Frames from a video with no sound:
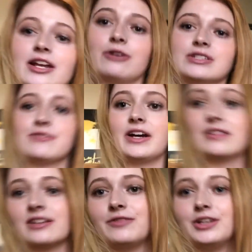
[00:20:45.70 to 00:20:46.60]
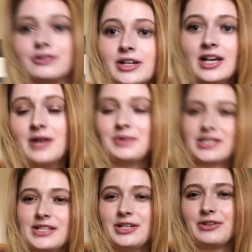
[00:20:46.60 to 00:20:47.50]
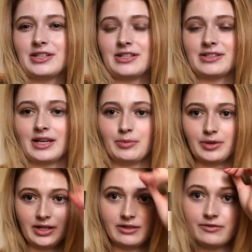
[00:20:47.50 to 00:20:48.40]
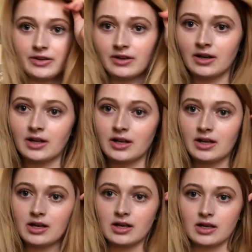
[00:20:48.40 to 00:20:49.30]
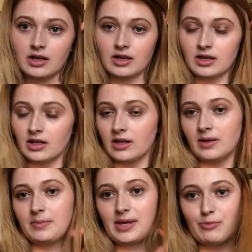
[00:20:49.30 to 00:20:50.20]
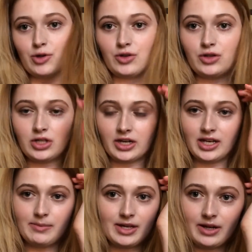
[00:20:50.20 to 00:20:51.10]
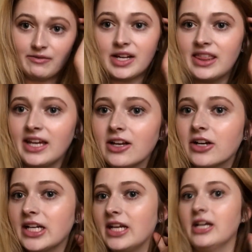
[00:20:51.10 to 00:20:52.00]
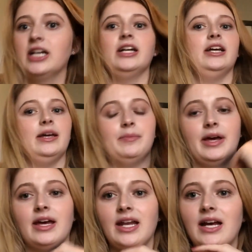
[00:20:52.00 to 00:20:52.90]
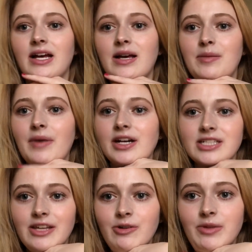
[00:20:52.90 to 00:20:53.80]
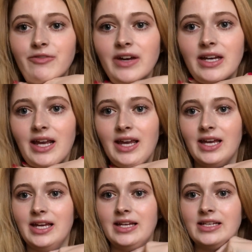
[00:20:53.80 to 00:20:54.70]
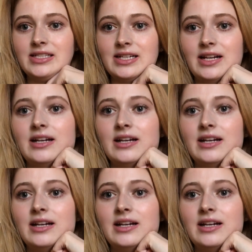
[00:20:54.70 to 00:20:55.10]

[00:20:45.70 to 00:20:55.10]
you know, it's fine if you do, because I know that there's like plenty of people talking about everything on here. But I just thought it'd be fun, and